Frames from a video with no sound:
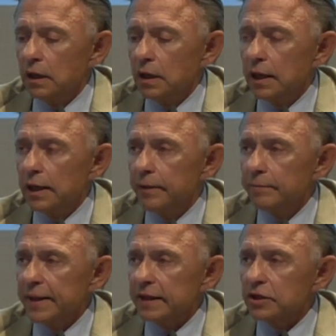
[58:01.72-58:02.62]
Uh,
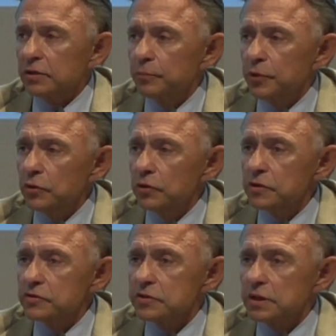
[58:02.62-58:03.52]
and
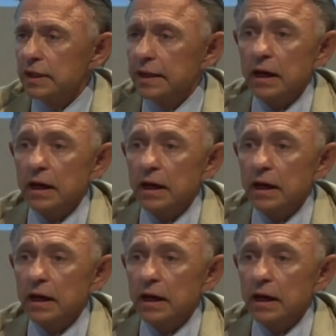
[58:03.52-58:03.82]
computers and